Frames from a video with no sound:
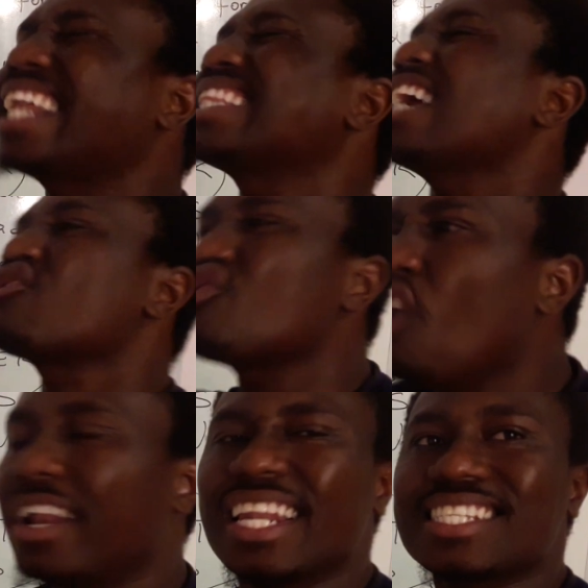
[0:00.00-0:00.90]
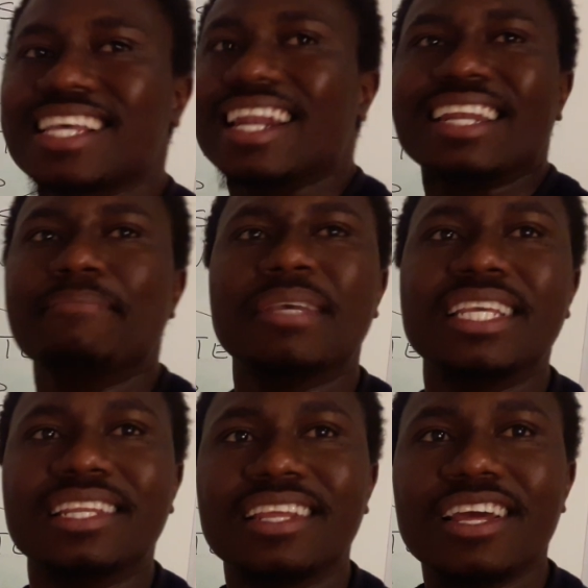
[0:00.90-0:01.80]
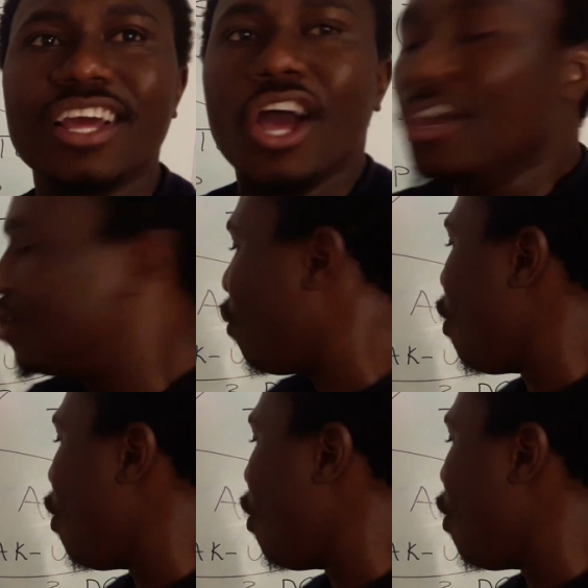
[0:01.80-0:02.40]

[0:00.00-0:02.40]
that does not necessarily mean you